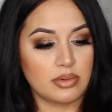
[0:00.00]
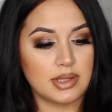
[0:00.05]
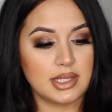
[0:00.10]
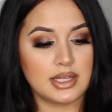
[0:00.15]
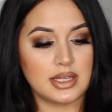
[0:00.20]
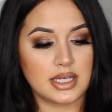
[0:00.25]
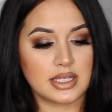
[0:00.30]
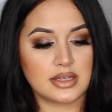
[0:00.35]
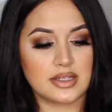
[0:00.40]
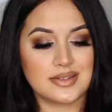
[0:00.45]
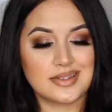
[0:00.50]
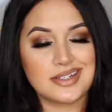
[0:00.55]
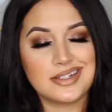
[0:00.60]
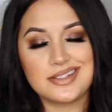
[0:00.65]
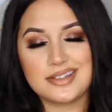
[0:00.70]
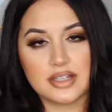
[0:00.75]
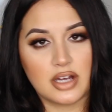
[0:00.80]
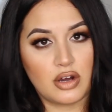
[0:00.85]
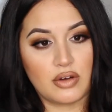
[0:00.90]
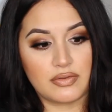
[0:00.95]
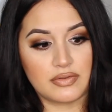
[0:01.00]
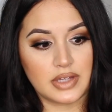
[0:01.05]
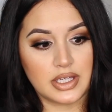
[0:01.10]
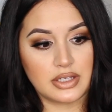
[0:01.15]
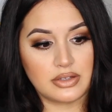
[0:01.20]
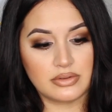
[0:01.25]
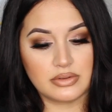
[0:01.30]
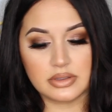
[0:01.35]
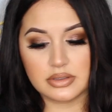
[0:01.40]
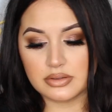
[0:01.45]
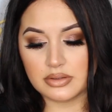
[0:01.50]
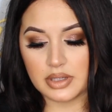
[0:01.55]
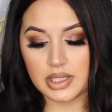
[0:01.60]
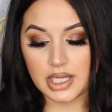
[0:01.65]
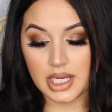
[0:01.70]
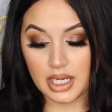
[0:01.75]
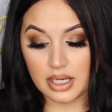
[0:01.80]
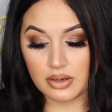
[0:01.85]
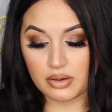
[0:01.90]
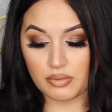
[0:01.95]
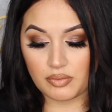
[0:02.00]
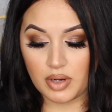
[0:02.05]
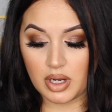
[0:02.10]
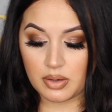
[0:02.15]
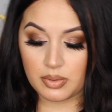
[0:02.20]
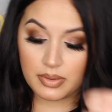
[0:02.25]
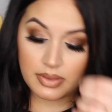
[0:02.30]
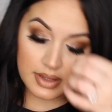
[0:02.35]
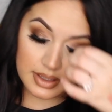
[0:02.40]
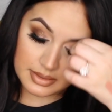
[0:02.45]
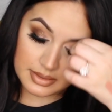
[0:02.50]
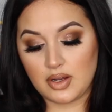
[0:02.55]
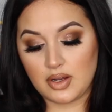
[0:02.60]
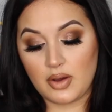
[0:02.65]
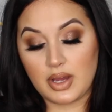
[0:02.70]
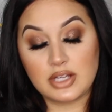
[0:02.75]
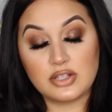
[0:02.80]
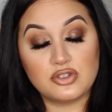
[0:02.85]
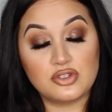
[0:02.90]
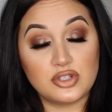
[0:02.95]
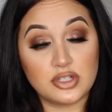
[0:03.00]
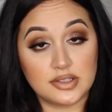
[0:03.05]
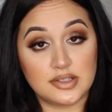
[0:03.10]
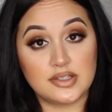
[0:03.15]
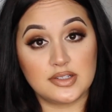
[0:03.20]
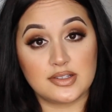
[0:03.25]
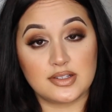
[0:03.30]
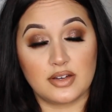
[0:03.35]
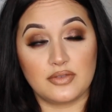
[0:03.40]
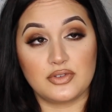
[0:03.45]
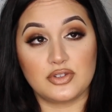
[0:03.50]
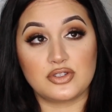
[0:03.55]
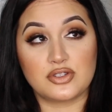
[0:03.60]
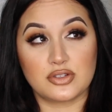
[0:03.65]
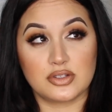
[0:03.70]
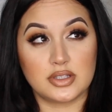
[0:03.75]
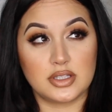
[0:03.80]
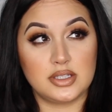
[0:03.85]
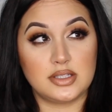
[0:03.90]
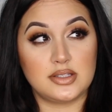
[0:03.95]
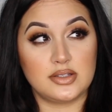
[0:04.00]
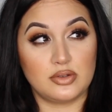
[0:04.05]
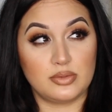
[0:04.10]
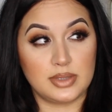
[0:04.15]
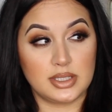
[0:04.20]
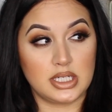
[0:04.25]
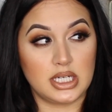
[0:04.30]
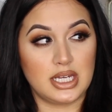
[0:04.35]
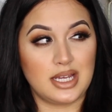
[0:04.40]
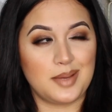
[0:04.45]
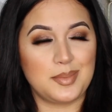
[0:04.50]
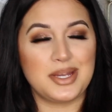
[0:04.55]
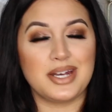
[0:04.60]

I really like this and it's e.l.f. Like you literally can't go wrong with Now I just discovered Charlotte Tilbury.